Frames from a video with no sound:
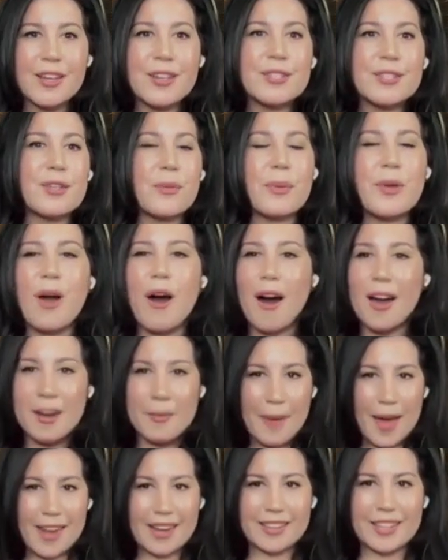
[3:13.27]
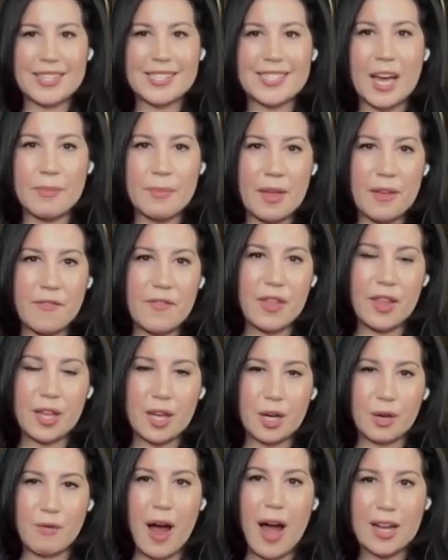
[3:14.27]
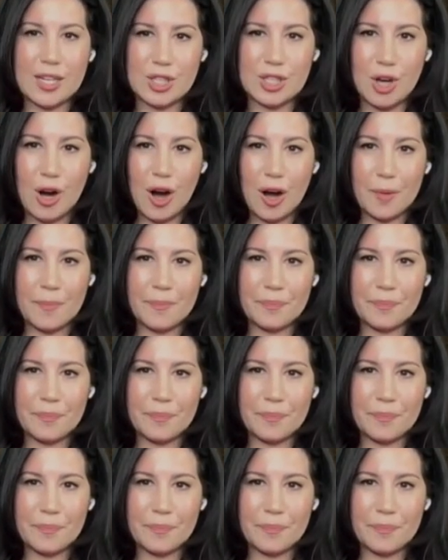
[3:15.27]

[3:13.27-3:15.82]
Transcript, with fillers: So we automatically tell them they feel like a rock star.